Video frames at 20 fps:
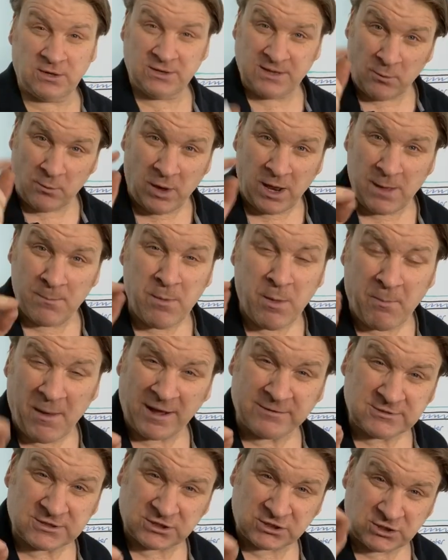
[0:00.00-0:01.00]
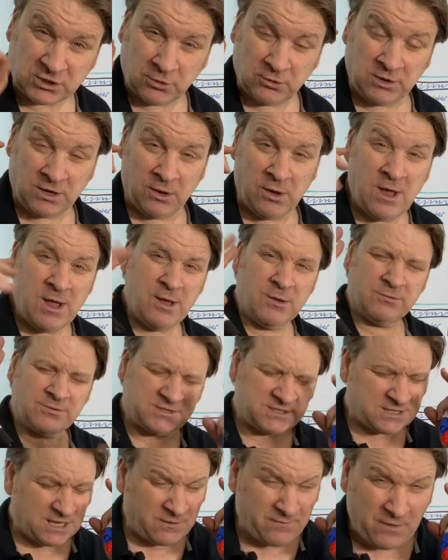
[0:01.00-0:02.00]
Now, what I'm about to show you will
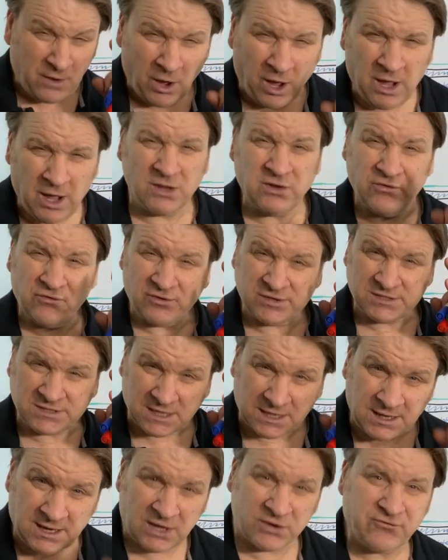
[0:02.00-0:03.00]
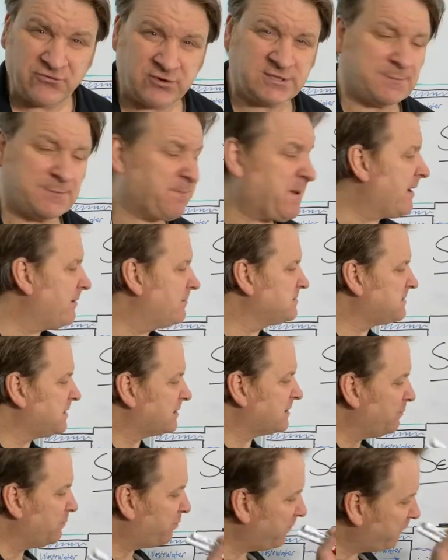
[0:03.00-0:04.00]
save you hundreds and hundreds of pounds.
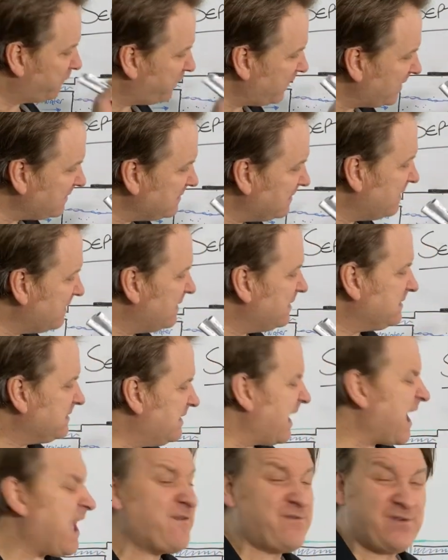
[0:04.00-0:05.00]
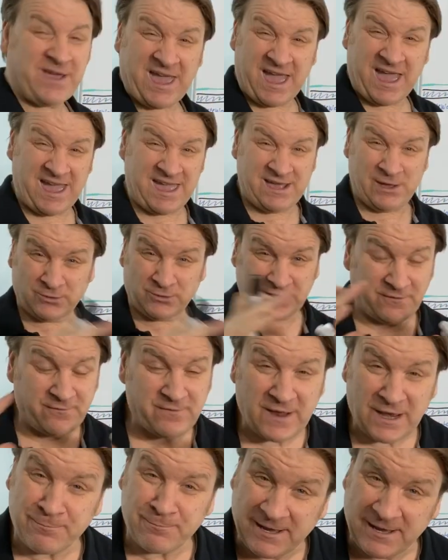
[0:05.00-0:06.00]
It'll prevent you ever getting or
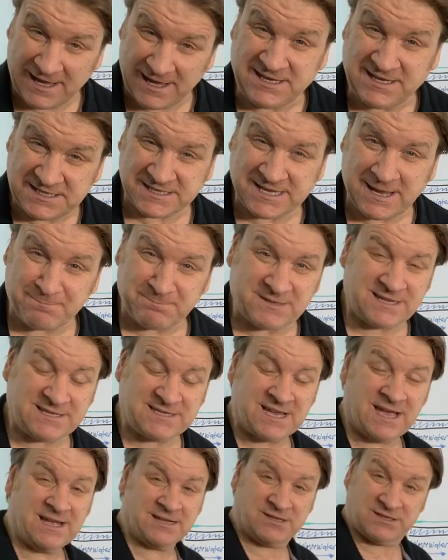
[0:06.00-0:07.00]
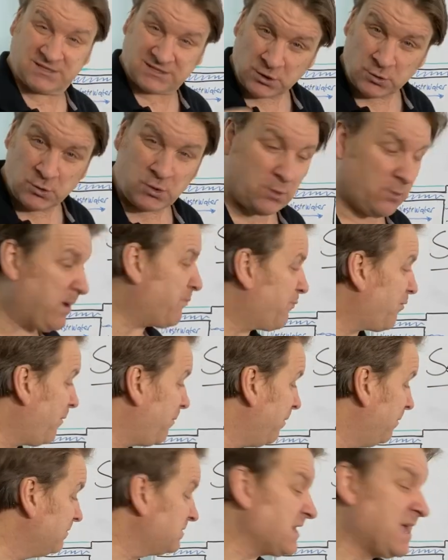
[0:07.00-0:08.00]
developing any septic tank and soak away problems,